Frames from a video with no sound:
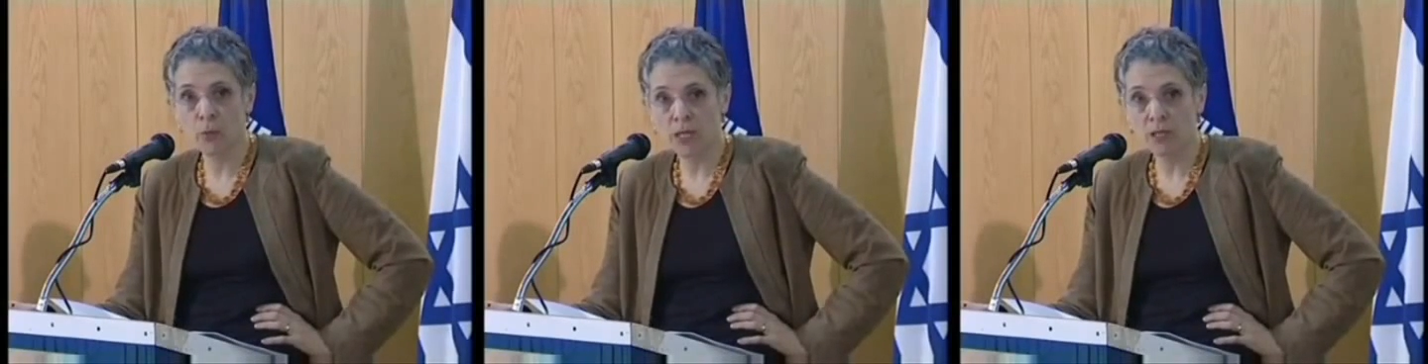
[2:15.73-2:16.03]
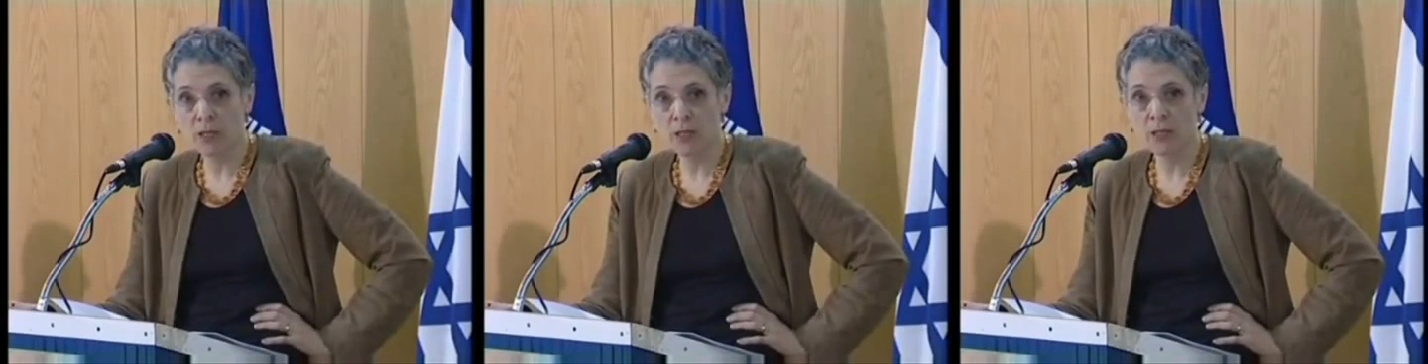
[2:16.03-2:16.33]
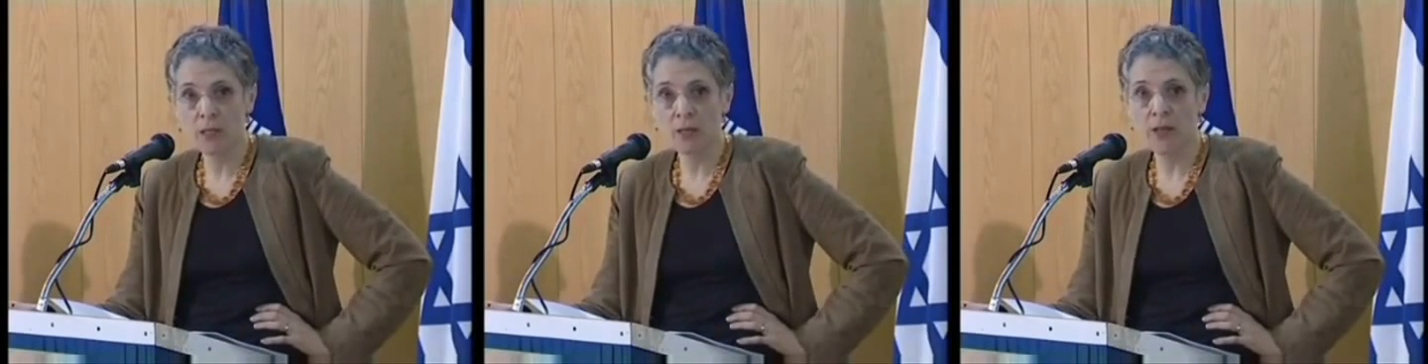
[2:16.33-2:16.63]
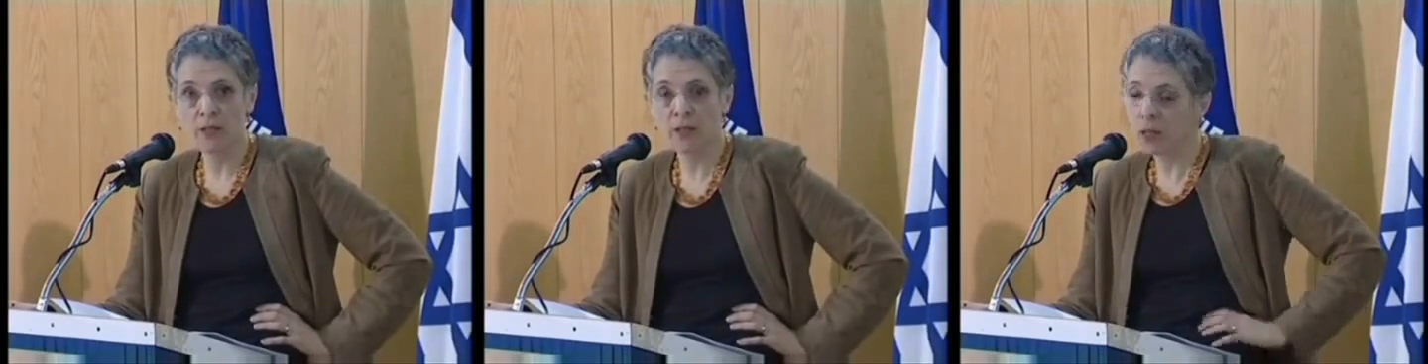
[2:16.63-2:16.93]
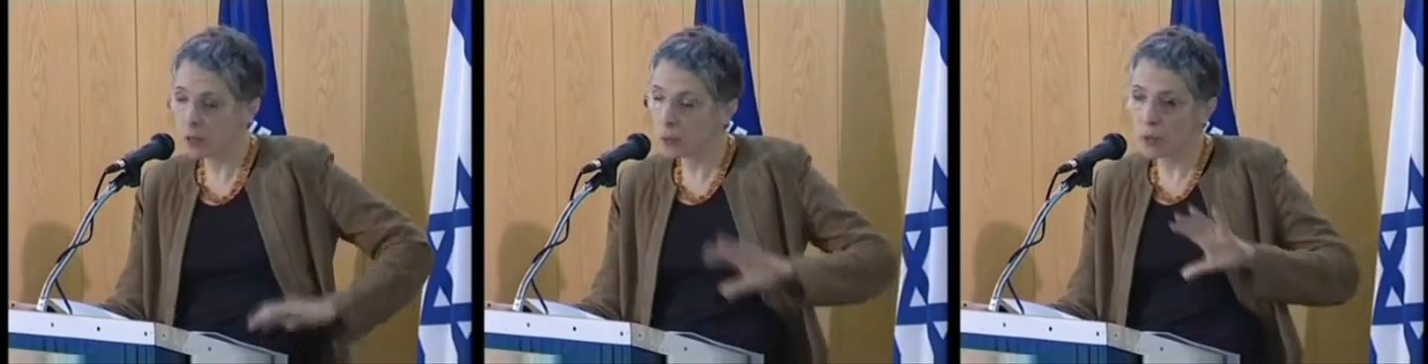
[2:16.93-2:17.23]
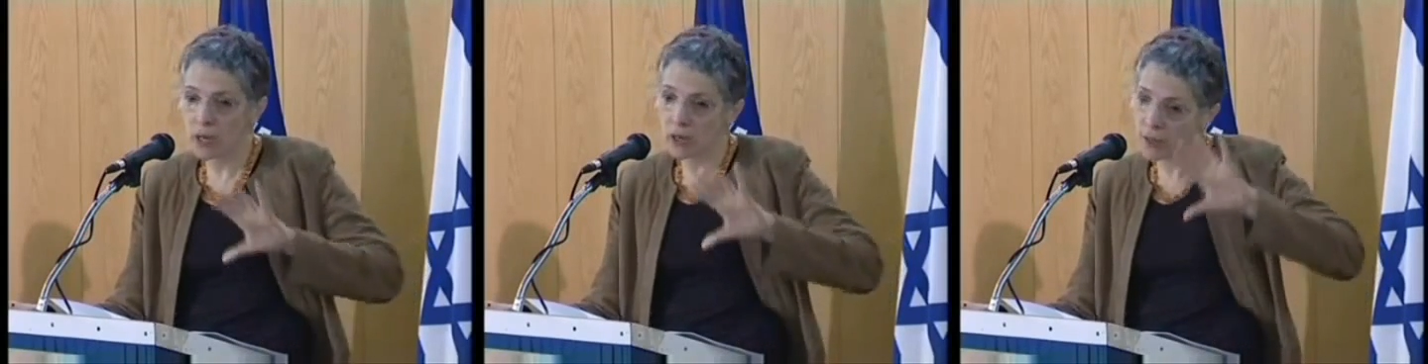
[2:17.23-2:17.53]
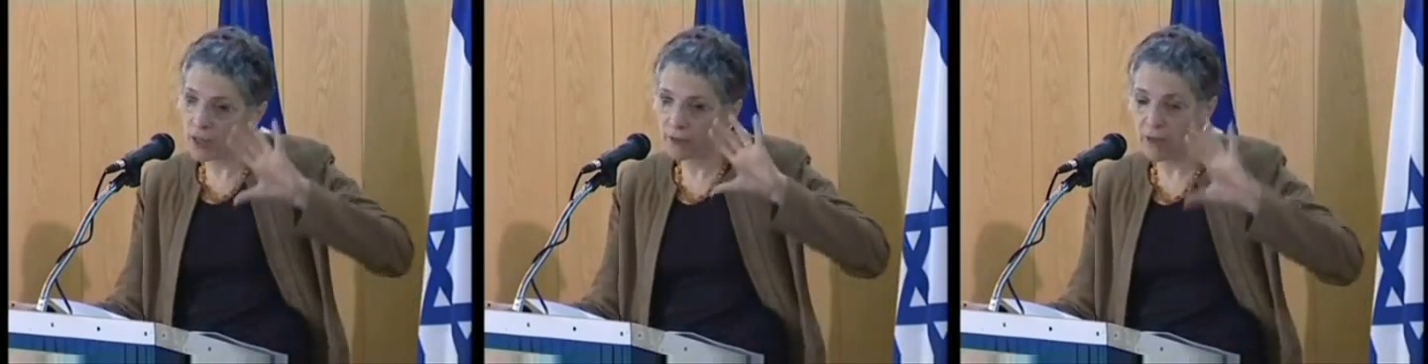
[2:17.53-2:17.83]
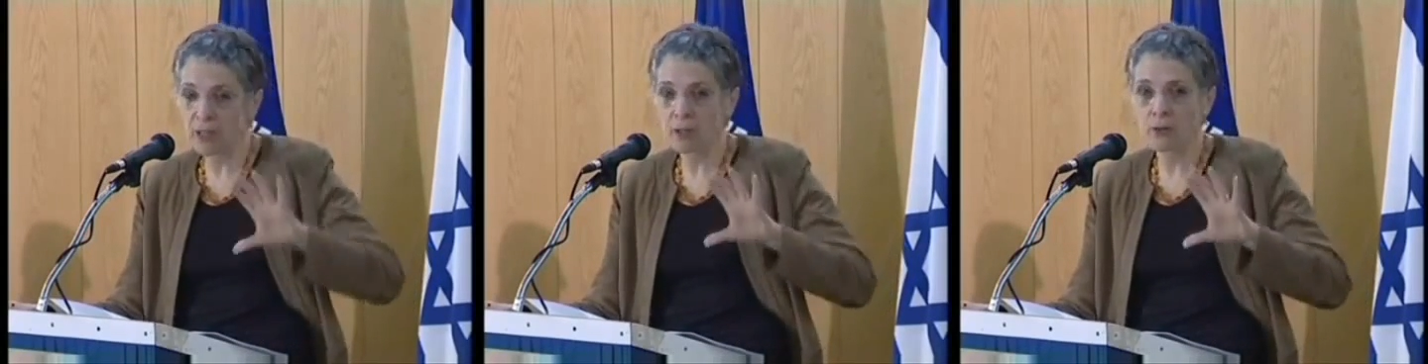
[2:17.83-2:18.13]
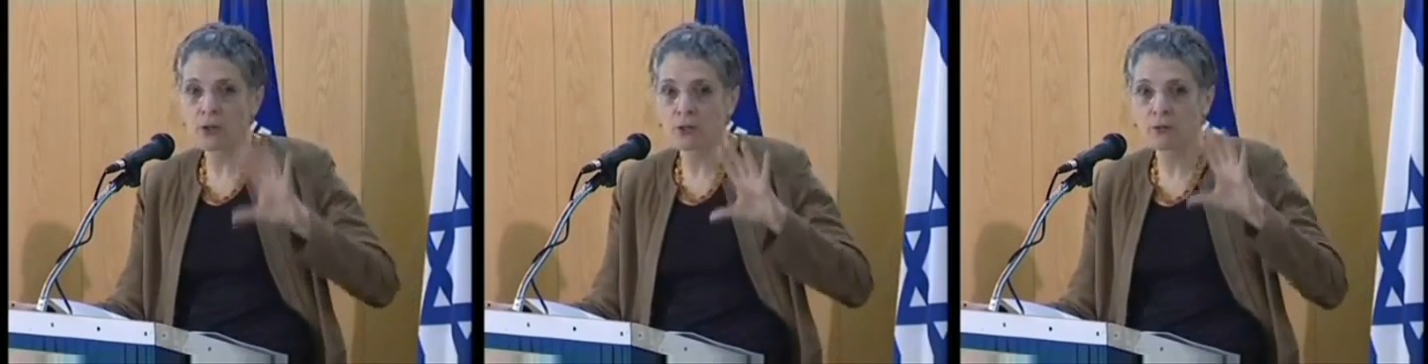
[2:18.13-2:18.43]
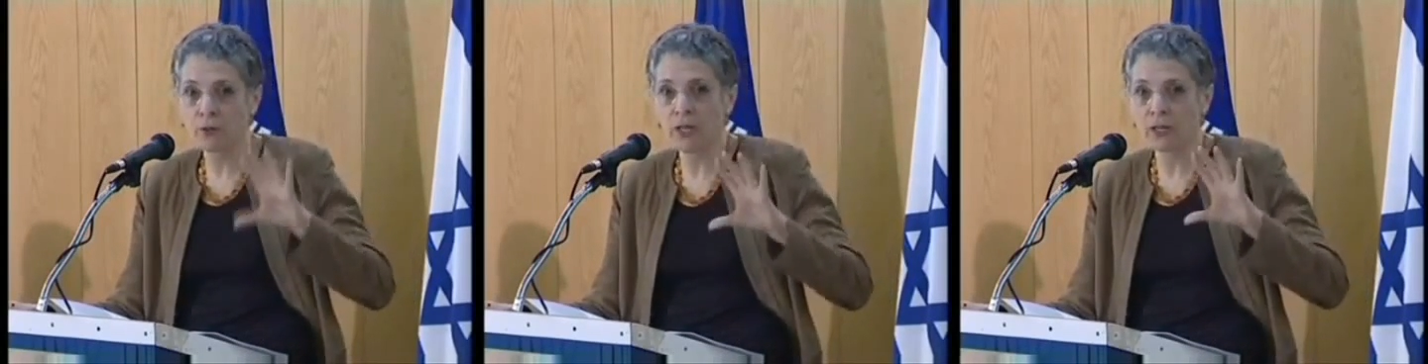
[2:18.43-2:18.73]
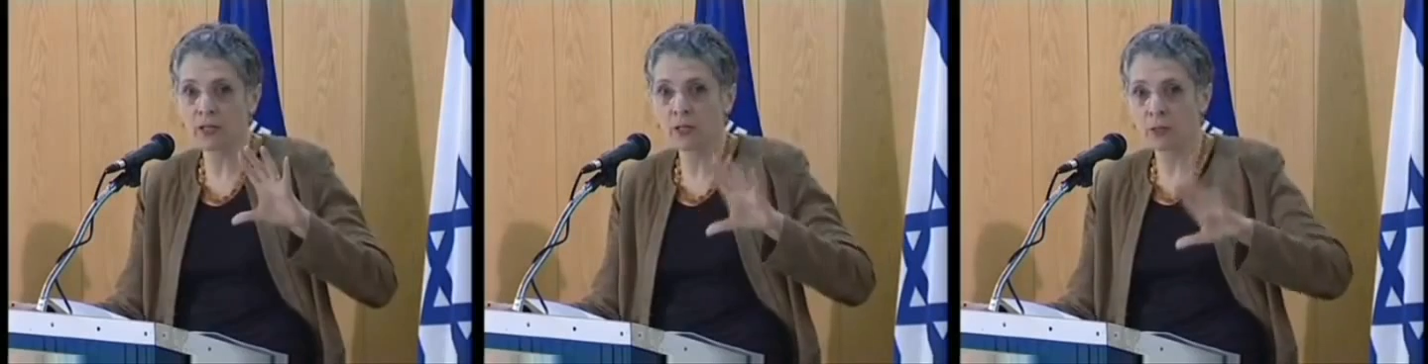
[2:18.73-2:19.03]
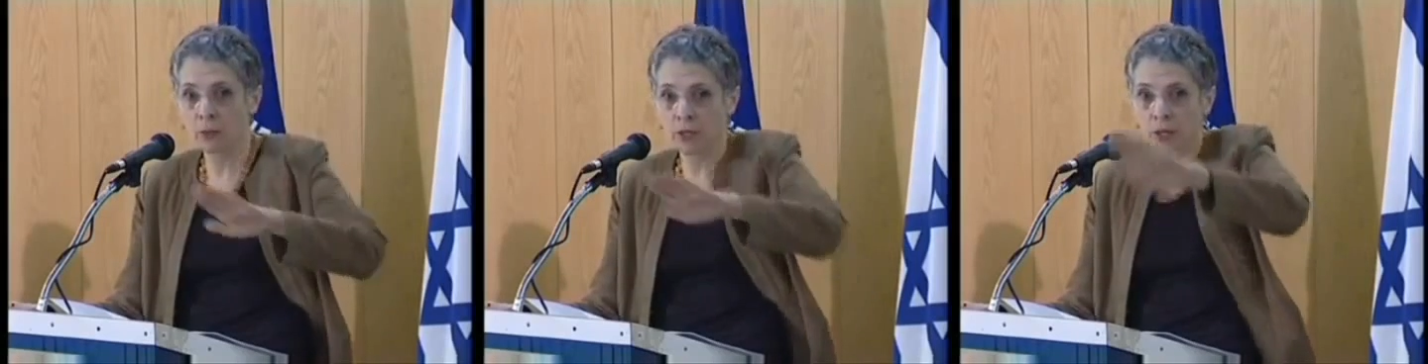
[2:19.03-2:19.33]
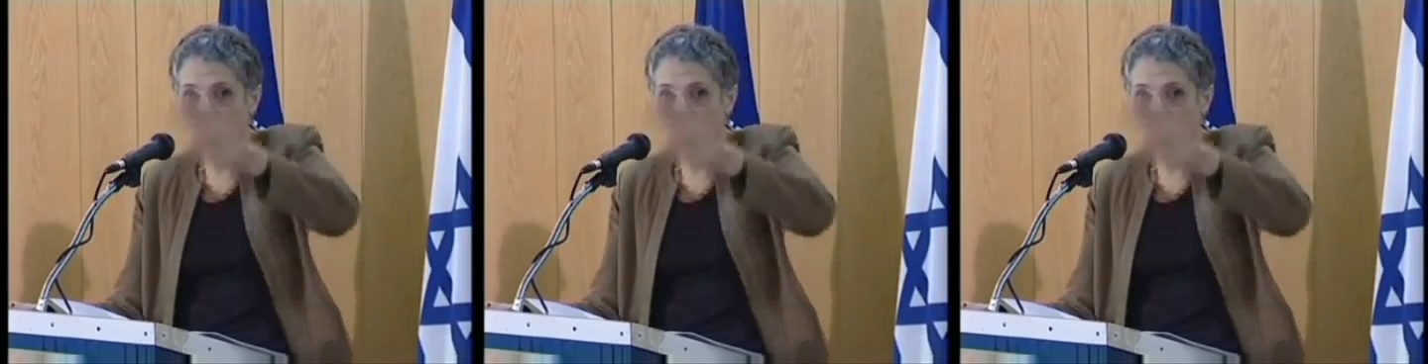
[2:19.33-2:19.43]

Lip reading: which means that where their values conflict